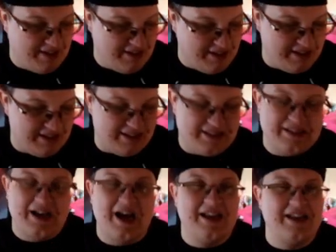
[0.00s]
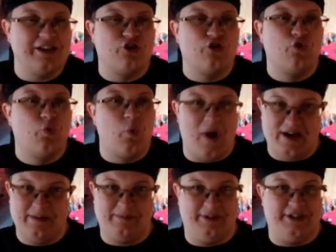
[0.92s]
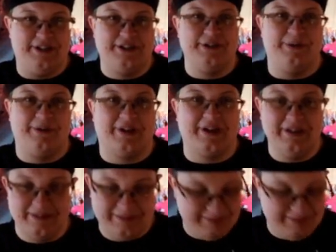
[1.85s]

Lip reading: It is incredibly soothing.